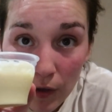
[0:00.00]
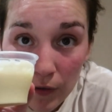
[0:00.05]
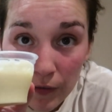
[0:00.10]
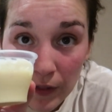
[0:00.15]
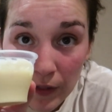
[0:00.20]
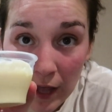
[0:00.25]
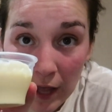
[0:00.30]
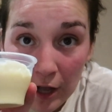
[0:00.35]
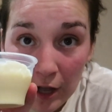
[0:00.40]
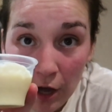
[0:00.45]

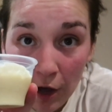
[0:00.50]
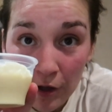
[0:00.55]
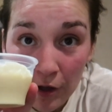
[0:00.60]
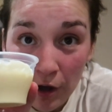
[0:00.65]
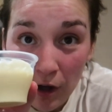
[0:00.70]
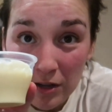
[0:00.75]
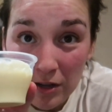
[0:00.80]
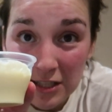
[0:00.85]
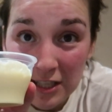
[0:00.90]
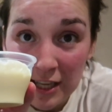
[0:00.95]
And there you go,
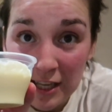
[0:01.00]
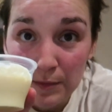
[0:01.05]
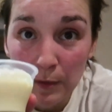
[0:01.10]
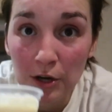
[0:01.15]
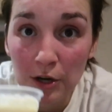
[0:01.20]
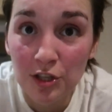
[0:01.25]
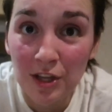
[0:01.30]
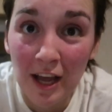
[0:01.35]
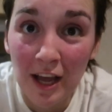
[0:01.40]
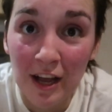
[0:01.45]
you can't see it as
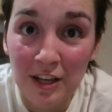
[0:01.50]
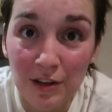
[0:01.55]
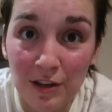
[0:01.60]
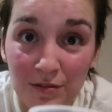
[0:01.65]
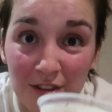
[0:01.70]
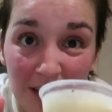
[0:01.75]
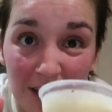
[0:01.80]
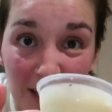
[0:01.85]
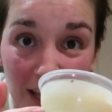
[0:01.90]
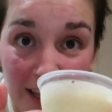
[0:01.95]
much there because
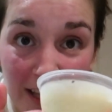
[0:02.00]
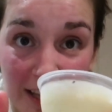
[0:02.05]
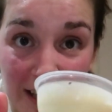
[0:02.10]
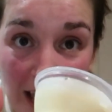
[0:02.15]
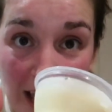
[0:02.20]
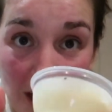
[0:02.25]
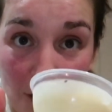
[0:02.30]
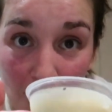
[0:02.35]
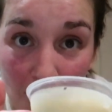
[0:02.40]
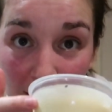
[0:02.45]
obviously it's like
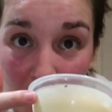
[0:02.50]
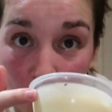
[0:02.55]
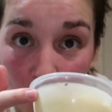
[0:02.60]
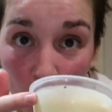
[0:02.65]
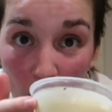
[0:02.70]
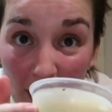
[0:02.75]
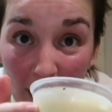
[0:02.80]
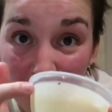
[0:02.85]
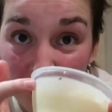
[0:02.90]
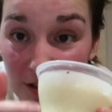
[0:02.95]
yellowy
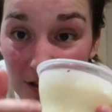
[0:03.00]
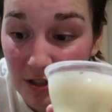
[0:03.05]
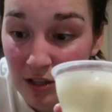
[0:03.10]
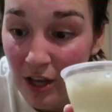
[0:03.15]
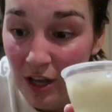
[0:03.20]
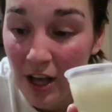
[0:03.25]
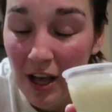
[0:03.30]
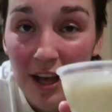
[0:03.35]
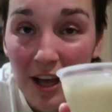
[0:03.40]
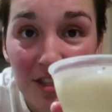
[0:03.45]
and white, so
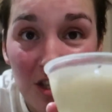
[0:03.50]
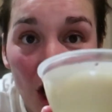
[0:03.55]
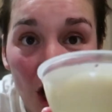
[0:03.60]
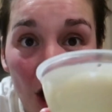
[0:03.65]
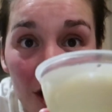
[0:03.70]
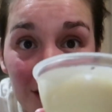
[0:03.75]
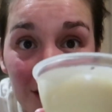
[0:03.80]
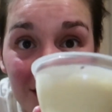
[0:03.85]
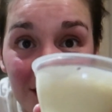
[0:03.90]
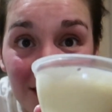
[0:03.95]
it's
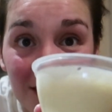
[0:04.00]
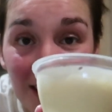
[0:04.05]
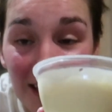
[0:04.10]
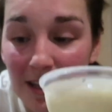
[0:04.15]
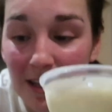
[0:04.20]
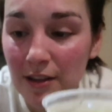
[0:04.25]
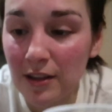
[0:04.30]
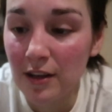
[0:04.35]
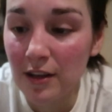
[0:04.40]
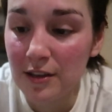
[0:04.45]
harder to
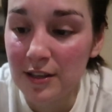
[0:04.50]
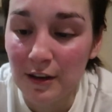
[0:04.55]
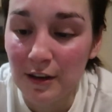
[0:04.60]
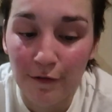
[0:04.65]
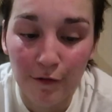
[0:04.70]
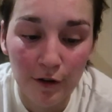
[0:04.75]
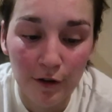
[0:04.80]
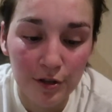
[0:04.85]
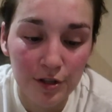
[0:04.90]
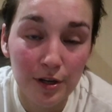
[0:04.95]
see the
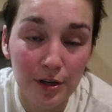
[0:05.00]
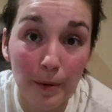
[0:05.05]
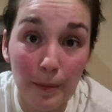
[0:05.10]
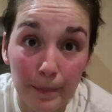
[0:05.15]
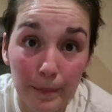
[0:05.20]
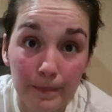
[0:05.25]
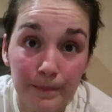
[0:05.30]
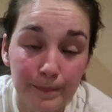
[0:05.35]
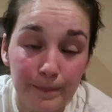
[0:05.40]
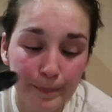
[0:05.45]
different.
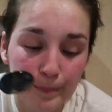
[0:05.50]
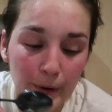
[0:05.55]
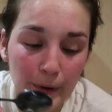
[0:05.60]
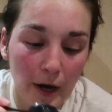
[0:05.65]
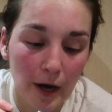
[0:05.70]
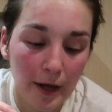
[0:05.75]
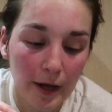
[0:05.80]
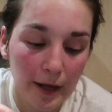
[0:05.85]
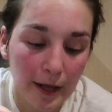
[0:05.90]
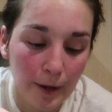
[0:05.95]

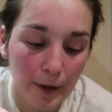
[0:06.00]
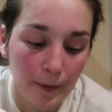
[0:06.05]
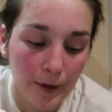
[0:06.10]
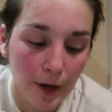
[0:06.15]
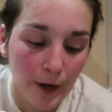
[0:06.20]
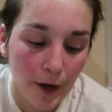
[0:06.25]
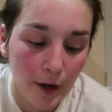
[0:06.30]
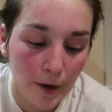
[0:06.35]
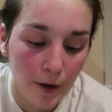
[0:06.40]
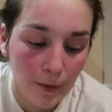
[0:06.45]
But here we
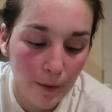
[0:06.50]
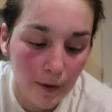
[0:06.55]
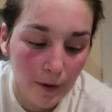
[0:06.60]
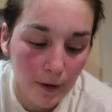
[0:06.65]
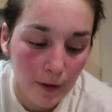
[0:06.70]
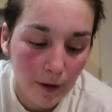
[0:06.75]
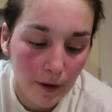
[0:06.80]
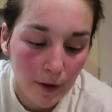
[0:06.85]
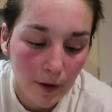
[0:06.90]
go.